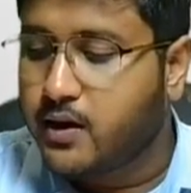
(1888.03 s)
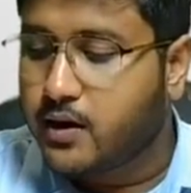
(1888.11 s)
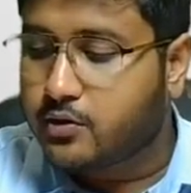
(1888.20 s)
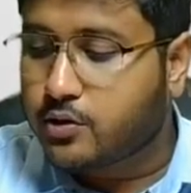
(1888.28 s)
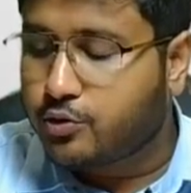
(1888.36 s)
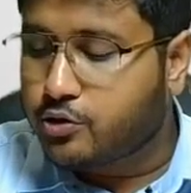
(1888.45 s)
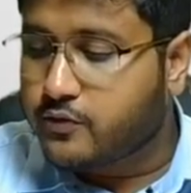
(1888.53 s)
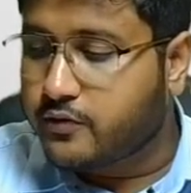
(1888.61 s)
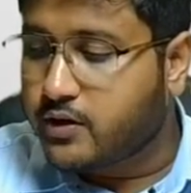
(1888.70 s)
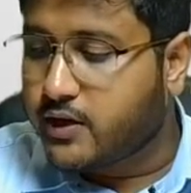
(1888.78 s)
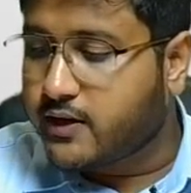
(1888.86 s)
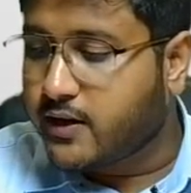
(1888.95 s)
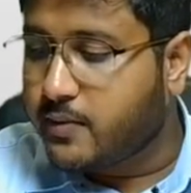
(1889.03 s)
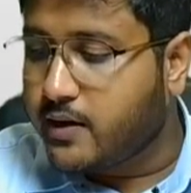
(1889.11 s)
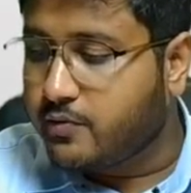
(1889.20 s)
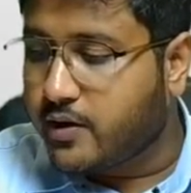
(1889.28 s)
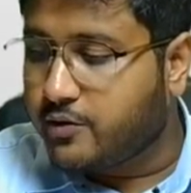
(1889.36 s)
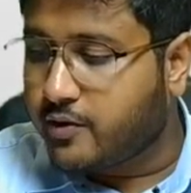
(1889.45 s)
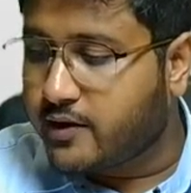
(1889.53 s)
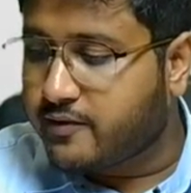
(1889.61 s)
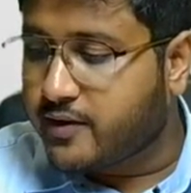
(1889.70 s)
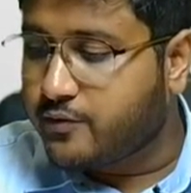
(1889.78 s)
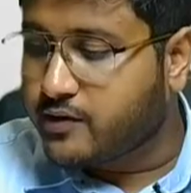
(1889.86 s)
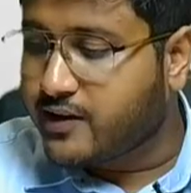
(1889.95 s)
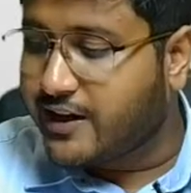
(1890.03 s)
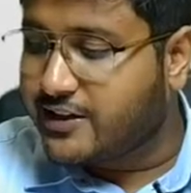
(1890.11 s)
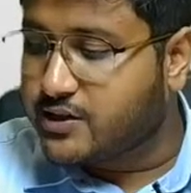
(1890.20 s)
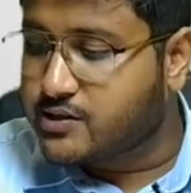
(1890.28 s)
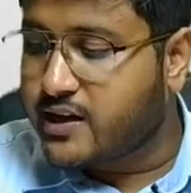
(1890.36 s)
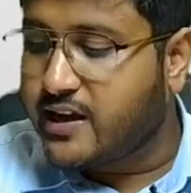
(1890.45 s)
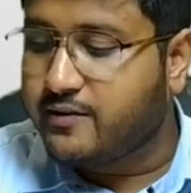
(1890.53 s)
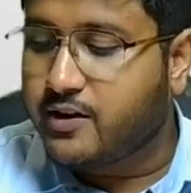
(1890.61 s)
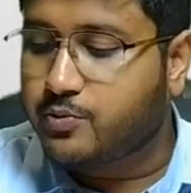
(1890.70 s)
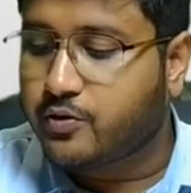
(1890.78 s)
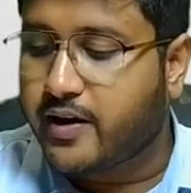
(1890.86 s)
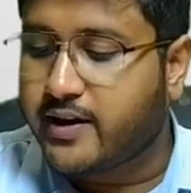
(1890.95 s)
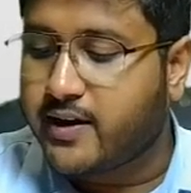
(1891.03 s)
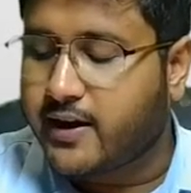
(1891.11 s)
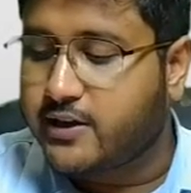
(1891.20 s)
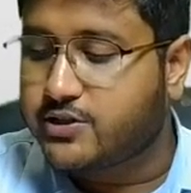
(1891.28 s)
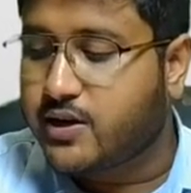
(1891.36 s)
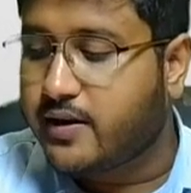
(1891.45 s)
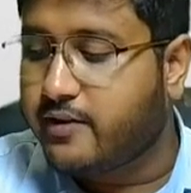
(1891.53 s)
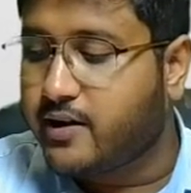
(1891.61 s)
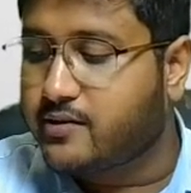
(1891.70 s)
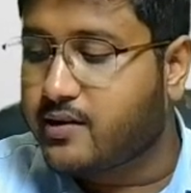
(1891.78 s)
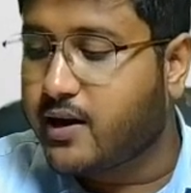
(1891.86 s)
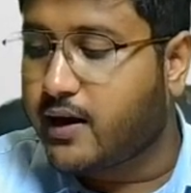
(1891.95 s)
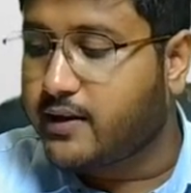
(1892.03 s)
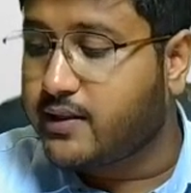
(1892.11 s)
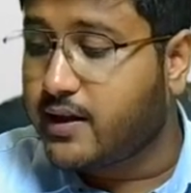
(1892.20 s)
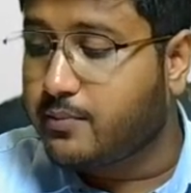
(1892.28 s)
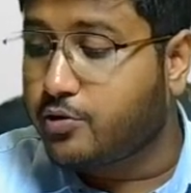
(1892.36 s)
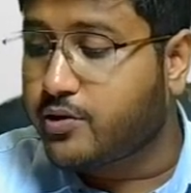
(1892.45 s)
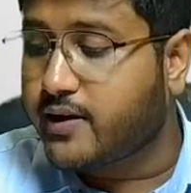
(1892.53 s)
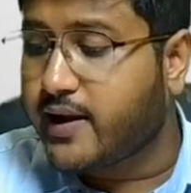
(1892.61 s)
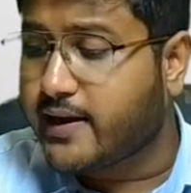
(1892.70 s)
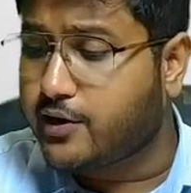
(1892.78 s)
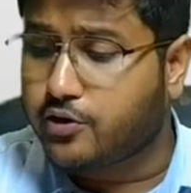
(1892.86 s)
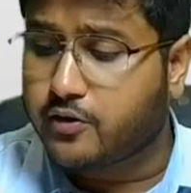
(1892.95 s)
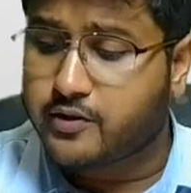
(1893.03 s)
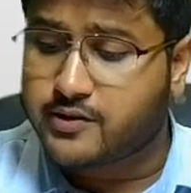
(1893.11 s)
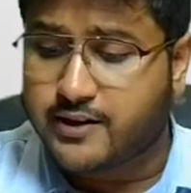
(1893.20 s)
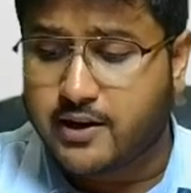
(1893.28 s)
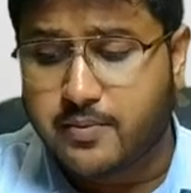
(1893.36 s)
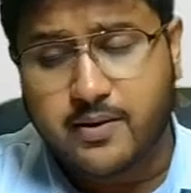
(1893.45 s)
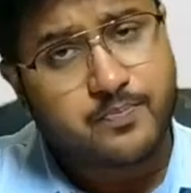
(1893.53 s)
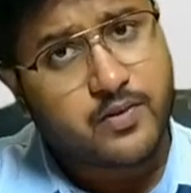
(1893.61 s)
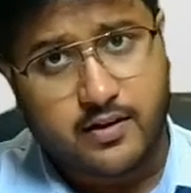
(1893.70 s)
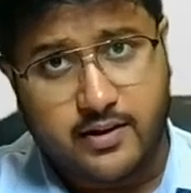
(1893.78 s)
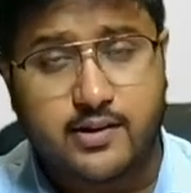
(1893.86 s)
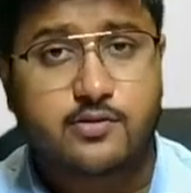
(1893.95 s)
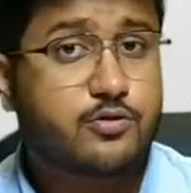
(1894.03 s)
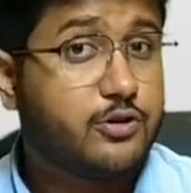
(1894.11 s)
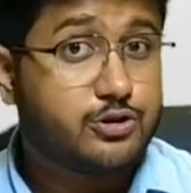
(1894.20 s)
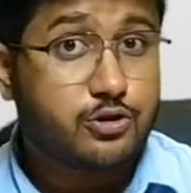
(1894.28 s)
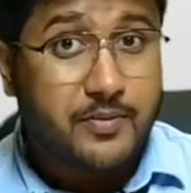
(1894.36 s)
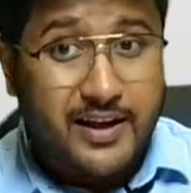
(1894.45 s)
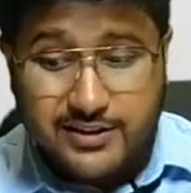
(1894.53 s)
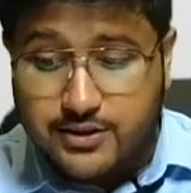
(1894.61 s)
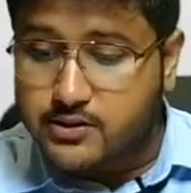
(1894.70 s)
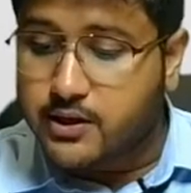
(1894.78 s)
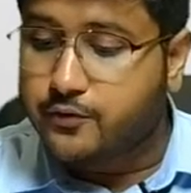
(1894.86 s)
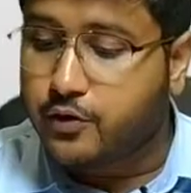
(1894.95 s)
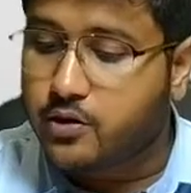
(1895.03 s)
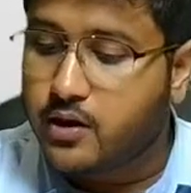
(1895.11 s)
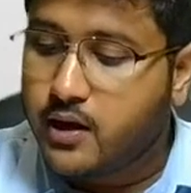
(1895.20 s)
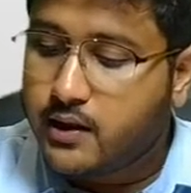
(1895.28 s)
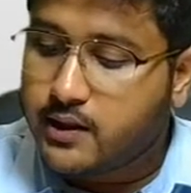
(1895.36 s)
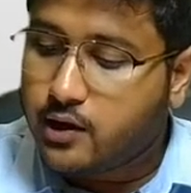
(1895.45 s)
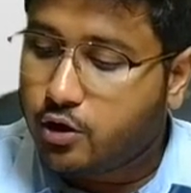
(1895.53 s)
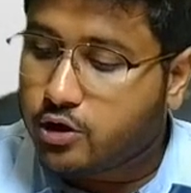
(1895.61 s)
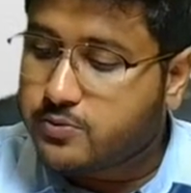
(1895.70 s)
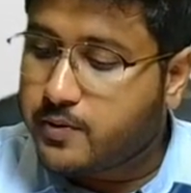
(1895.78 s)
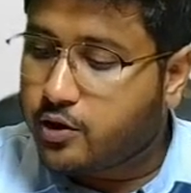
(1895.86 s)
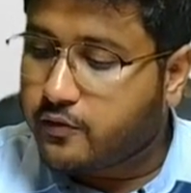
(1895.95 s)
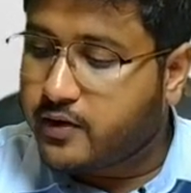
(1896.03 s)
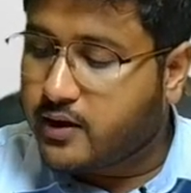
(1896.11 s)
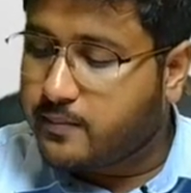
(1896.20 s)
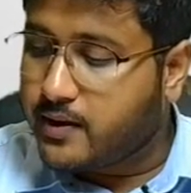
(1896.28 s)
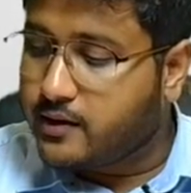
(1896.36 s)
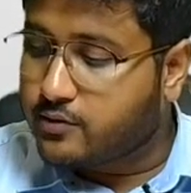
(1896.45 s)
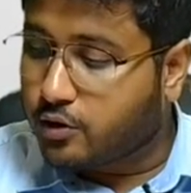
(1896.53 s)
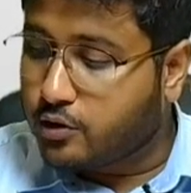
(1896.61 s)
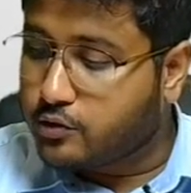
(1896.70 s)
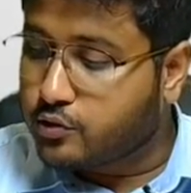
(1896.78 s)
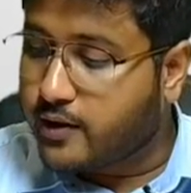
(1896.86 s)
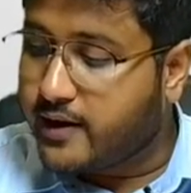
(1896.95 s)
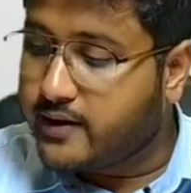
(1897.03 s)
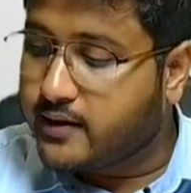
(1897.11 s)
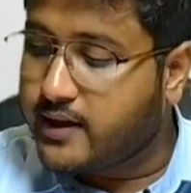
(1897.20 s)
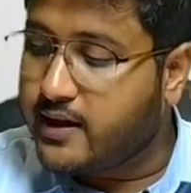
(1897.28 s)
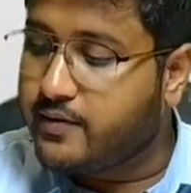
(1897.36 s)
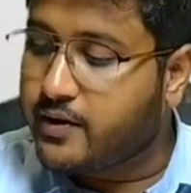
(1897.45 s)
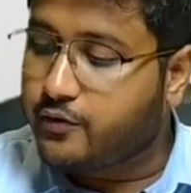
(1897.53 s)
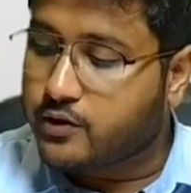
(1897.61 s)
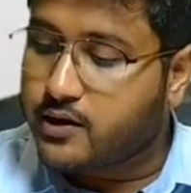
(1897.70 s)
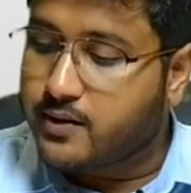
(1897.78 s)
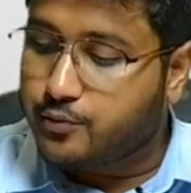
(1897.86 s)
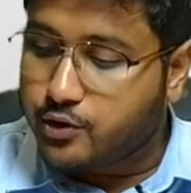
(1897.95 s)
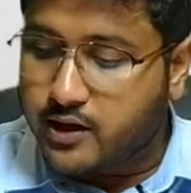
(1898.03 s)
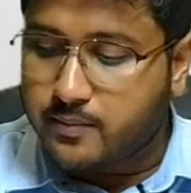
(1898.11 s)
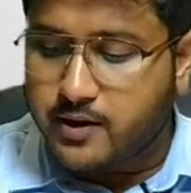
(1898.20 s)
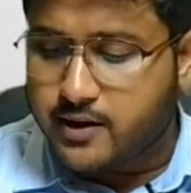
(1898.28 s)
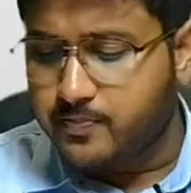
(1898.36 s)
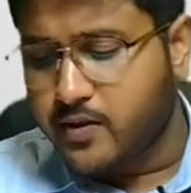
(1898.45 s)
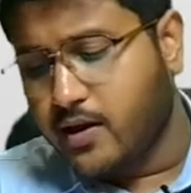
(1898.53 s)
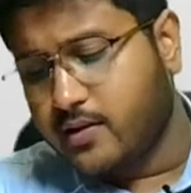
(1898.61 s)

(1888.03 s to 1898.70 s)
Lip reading: Now the court's verdict in May 2025 was an existing event providing additional evidence regarding the amount and likelihood of a settlement. Yes, so it should be existed for. The lodgement of an appeal is also an event for the reporting period.